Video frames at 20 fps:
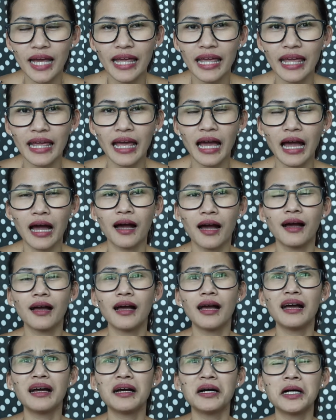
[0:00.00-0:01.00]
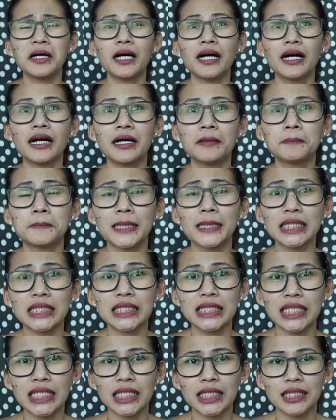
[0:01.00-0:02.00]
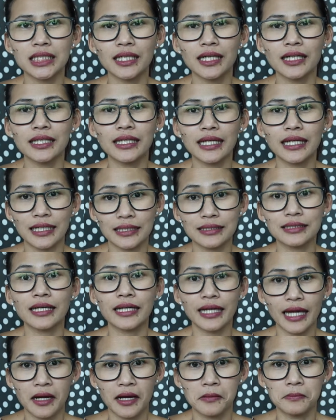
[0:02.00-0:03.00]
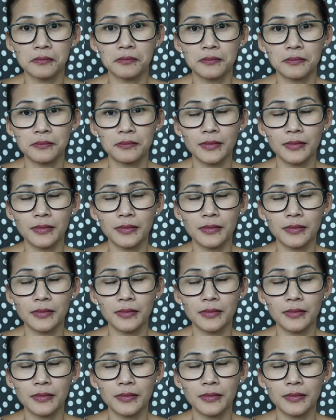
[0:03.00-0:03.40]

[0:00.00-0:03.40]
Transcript: yeah, maldita, yes I am.